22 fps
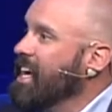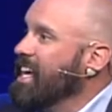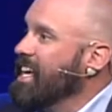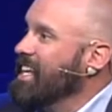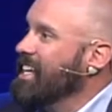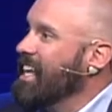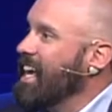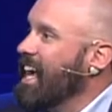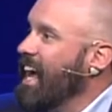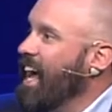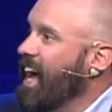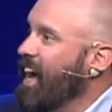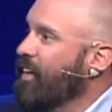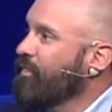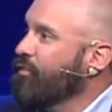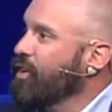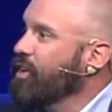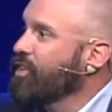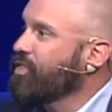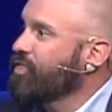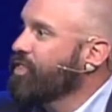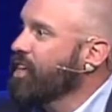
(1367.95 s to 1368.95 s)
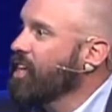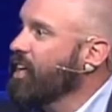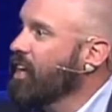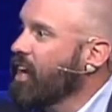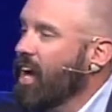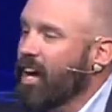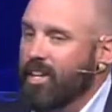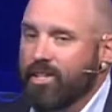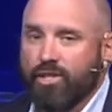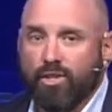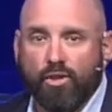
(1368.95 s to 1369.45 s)
into every
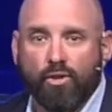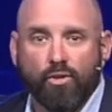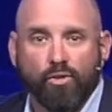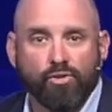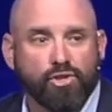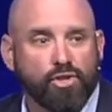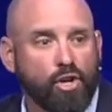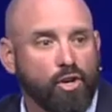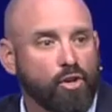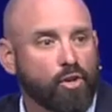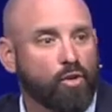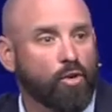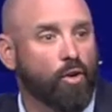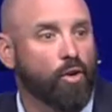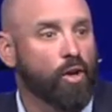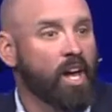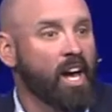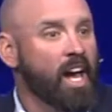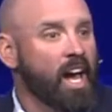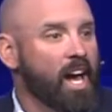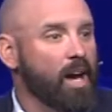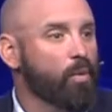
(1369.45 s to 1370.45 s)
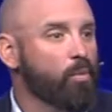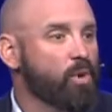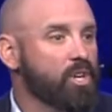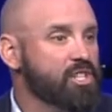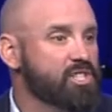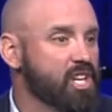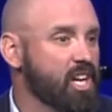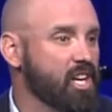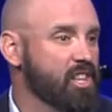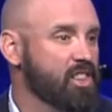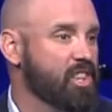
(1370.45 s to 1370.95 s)
theological circle, and we
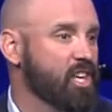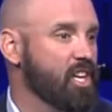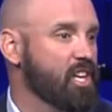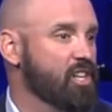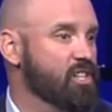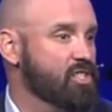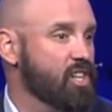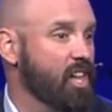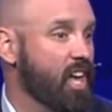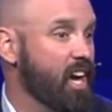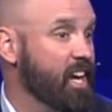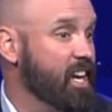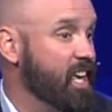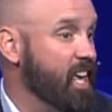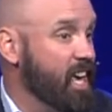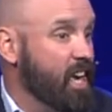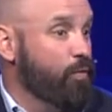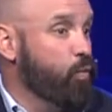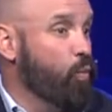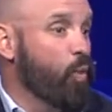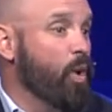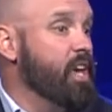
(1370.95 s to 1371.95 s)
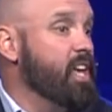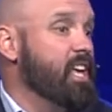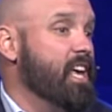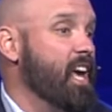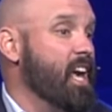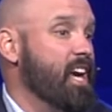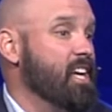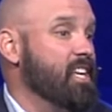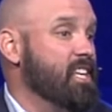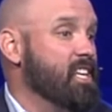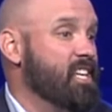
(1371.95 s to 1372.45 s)
say things like, if we
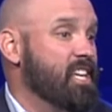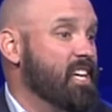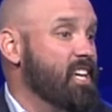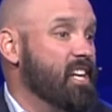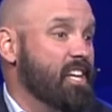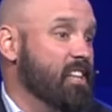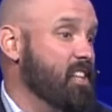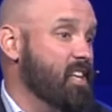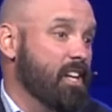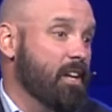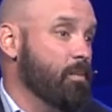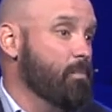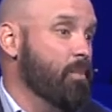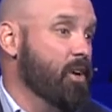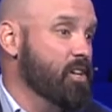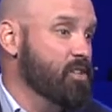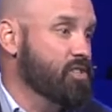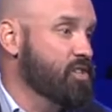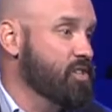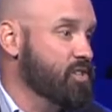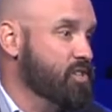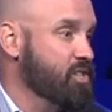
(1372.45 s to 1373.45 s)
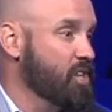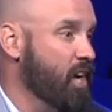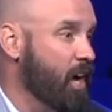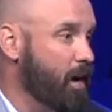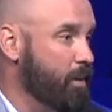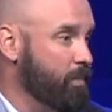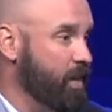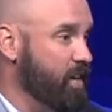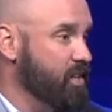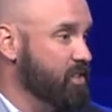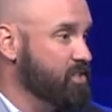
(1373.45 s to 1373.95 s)
can't get it, then it must just
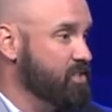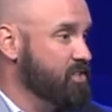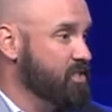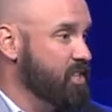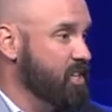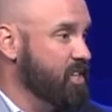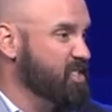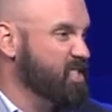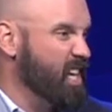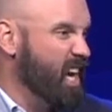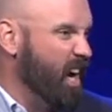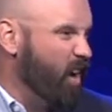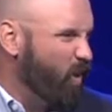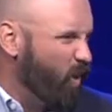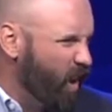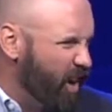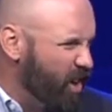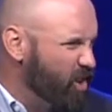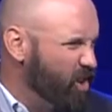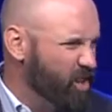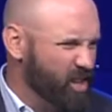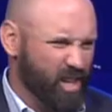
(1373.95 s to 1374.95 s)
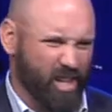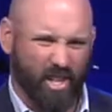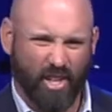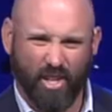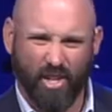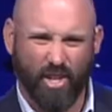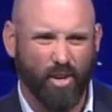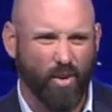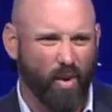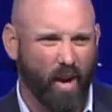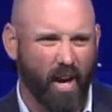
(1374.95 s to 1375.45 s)
not make sense. How
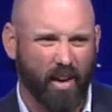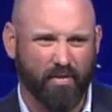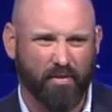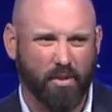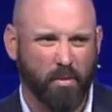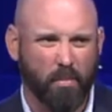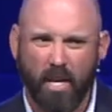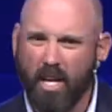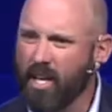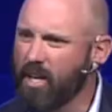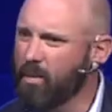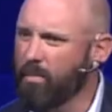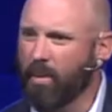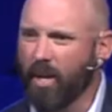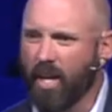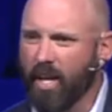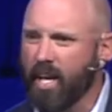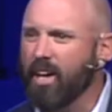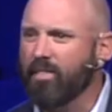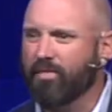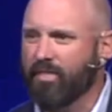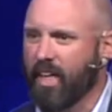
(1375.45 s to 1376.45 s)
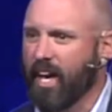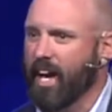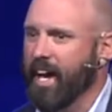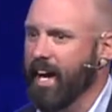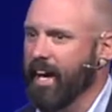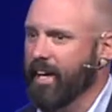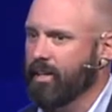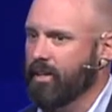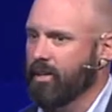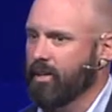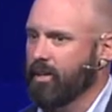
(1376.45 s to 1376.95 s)
arrogant do you have to be to believe
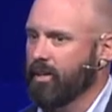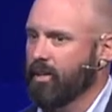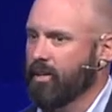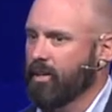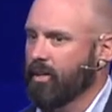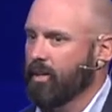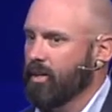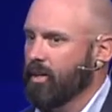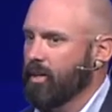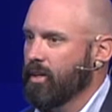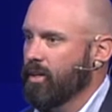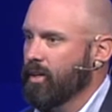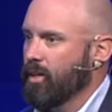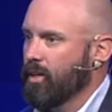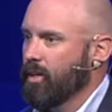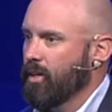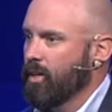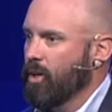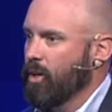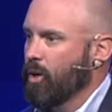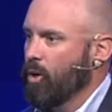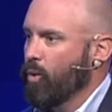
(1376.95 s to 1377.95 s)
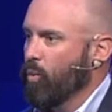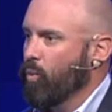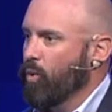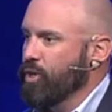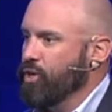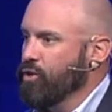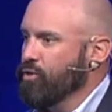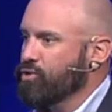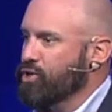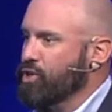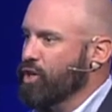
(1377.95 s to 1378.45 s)
that?
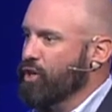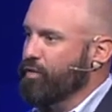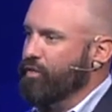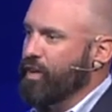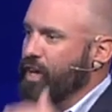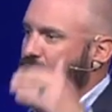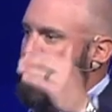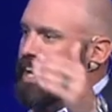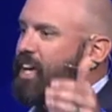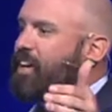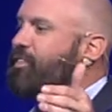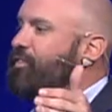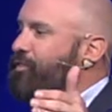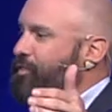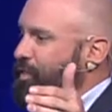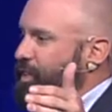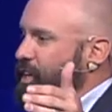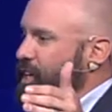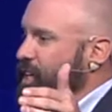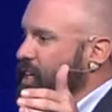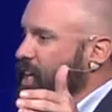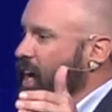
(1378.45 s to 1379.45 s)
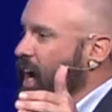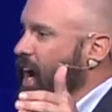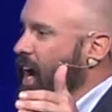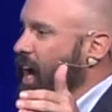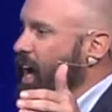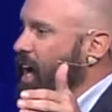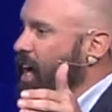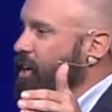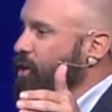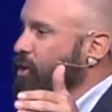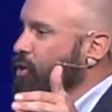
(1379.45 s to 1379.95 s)
When you serve an infinite
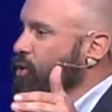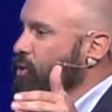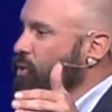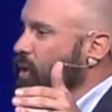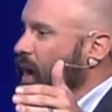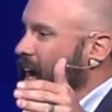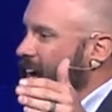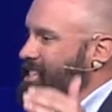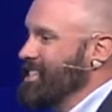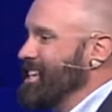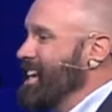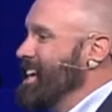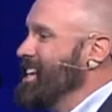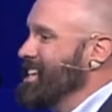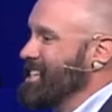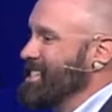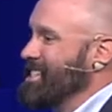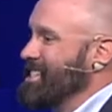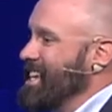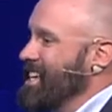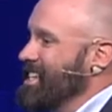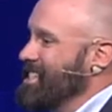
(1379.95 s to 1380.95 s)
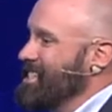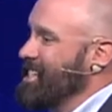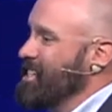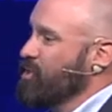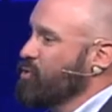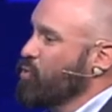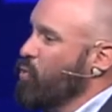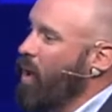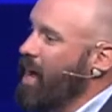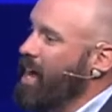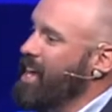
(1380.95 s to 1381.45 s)
God who Isaiah says
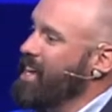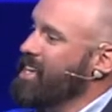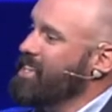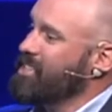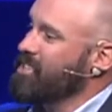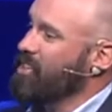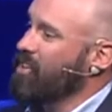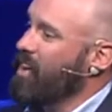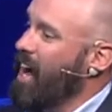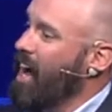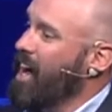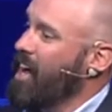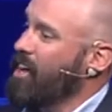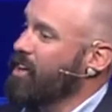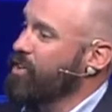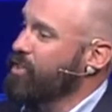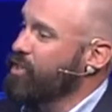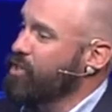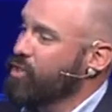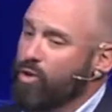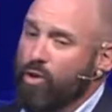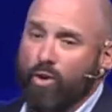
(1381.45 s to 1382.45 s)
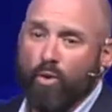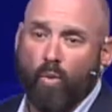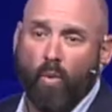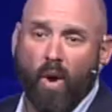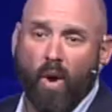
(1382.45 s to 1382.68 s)
his ways are higher than your